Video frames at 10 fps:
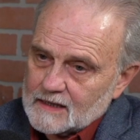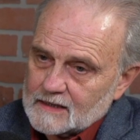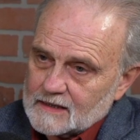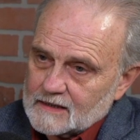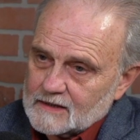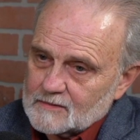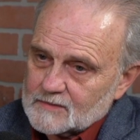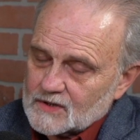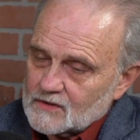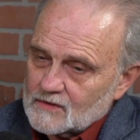I needed him
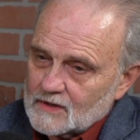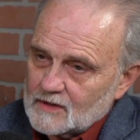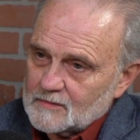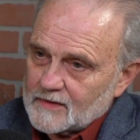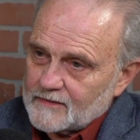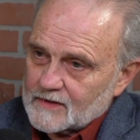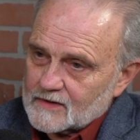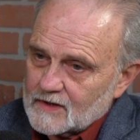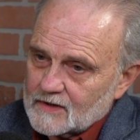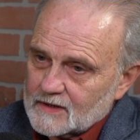to help me
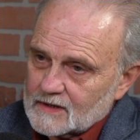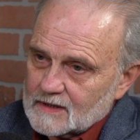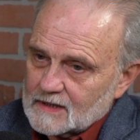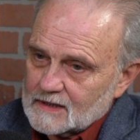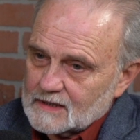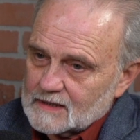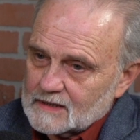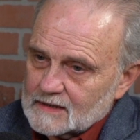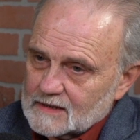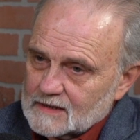figure out
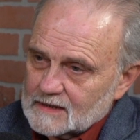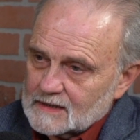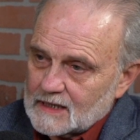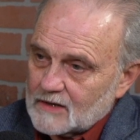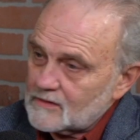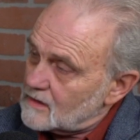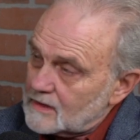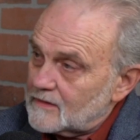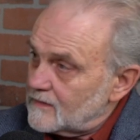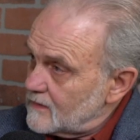how to
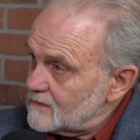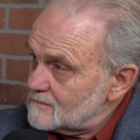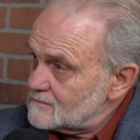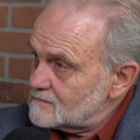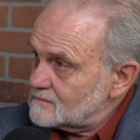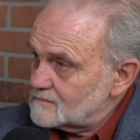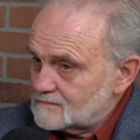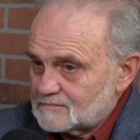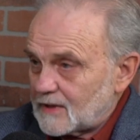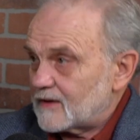live,
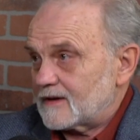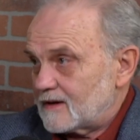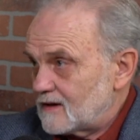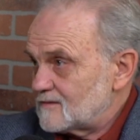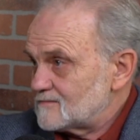period.